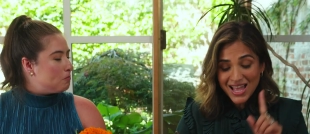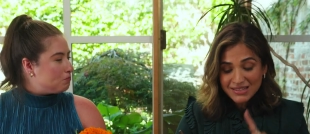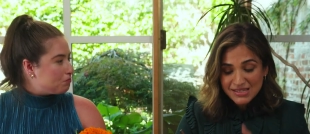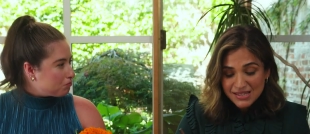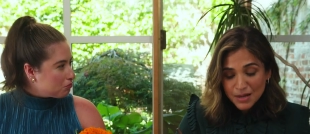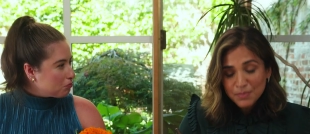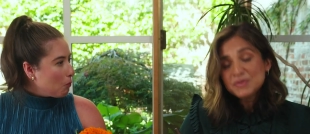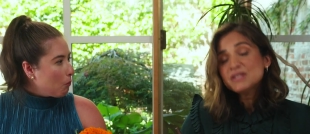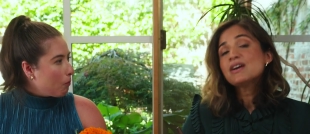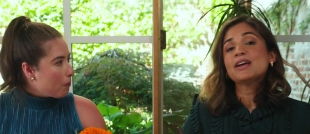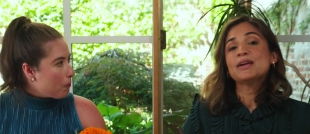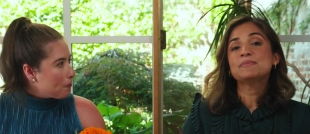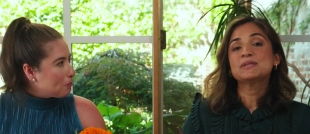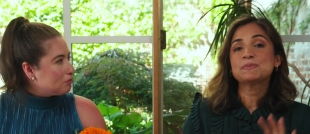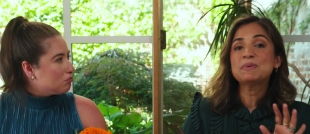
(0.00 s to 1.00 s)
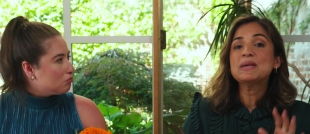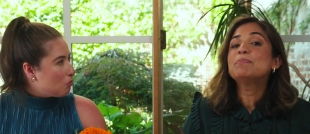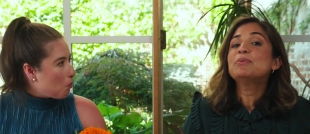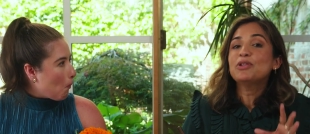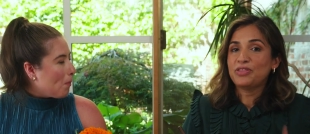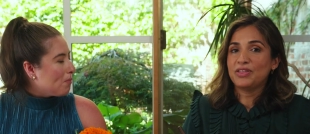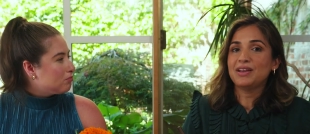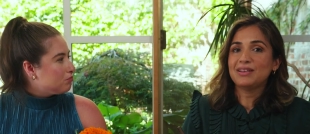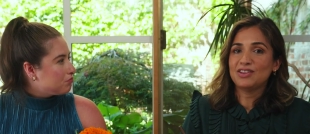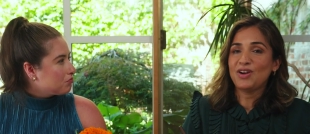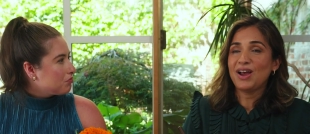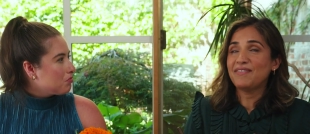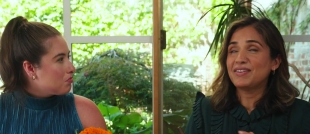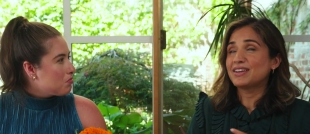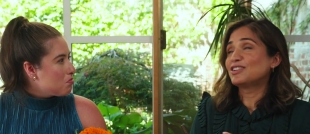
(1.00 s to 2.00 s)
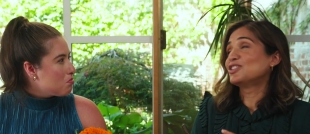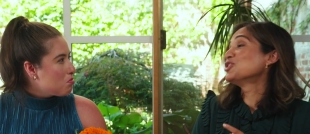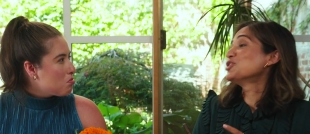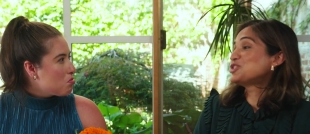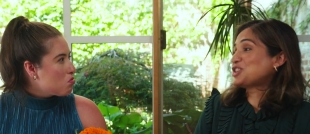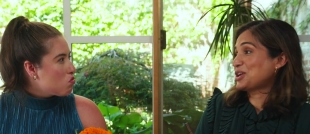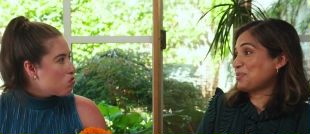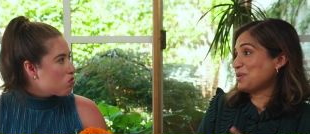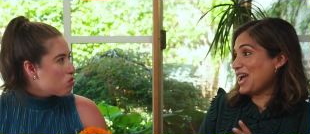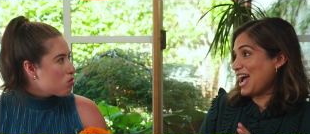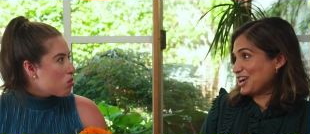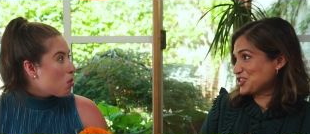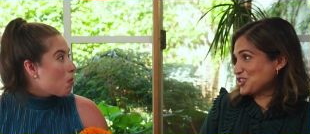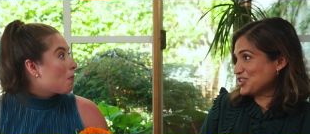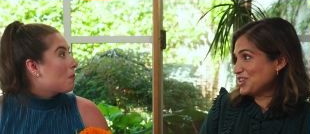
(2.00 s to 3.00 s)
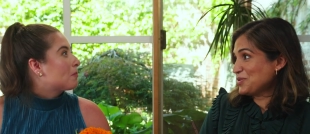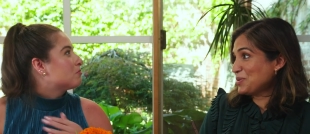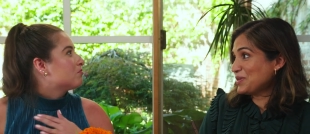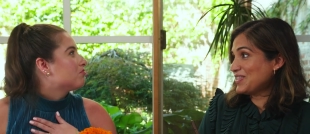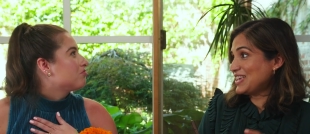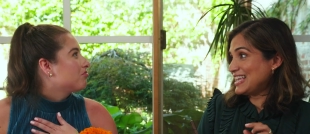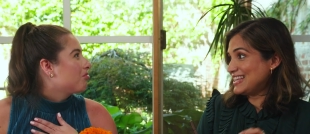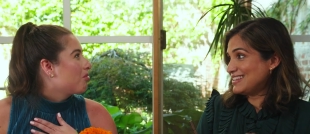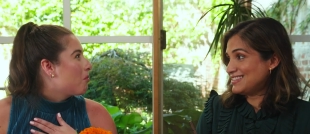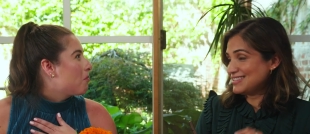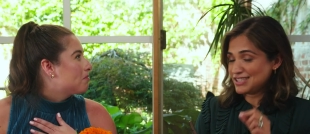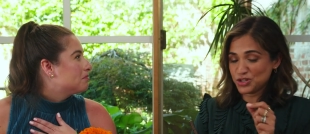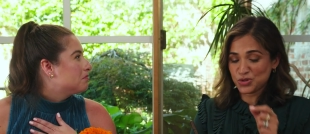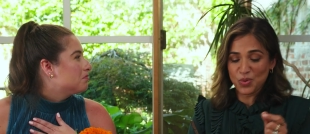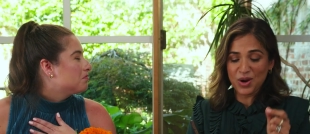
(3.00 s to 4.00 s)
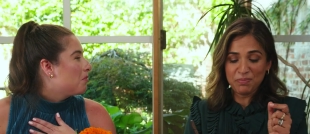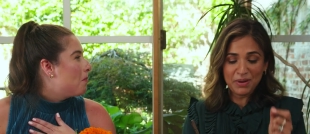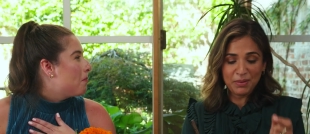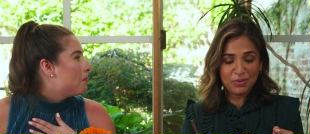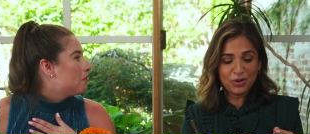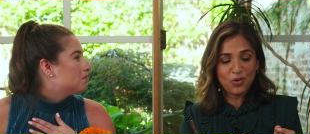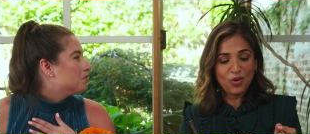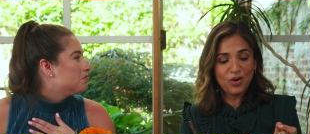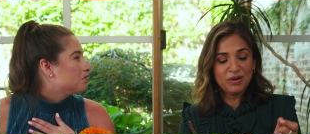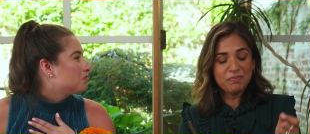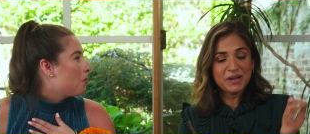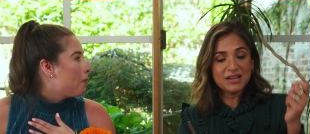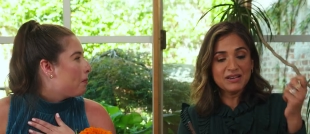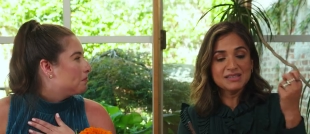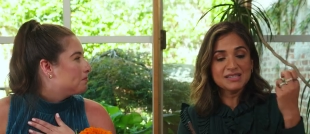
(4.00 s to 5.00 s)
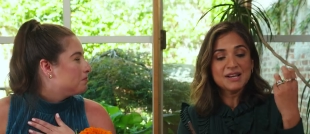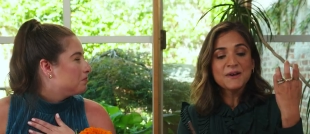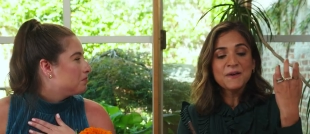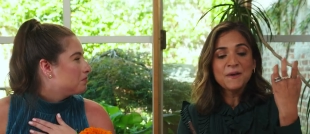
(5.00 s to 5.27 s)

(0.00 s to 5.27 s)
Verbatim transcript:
Speaker 1: And sometimes people think they're having an allergic reaction when they eat the Sichuan peppercorn because